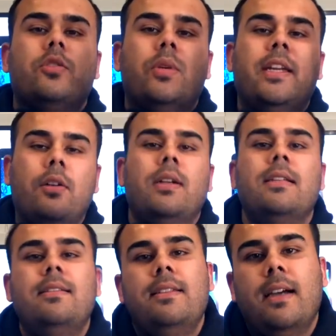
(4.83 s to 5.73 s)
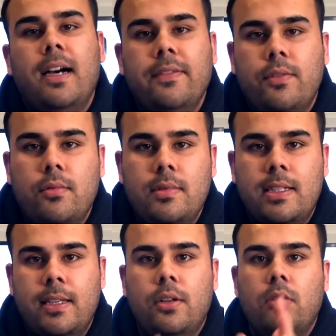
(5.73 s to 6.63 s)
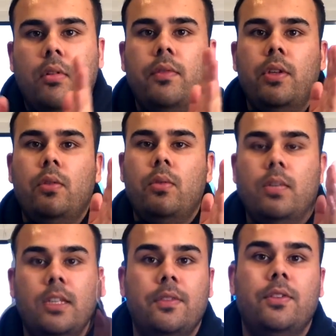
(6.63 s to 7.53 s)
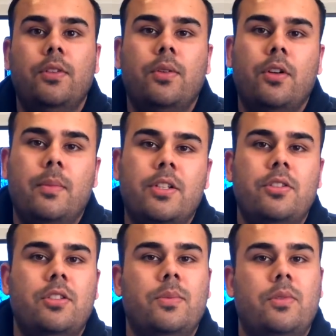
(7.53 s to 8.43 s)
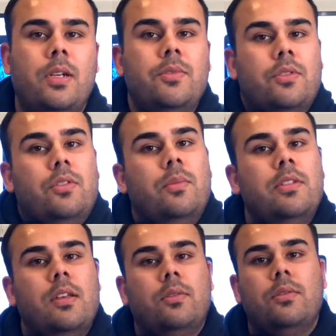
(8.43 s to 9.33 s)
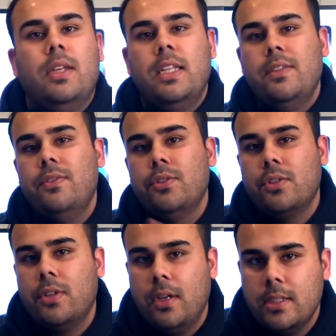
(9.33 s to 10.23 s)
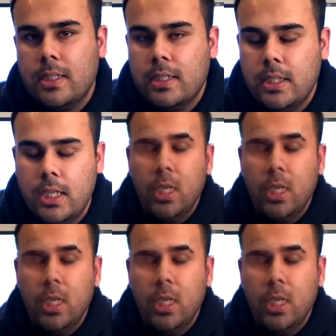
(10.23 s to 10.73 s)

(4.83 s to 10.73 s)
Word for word: So here is the iPhone 10R review. If you're new here, make sure you subscribe so you don't miss out on any future content.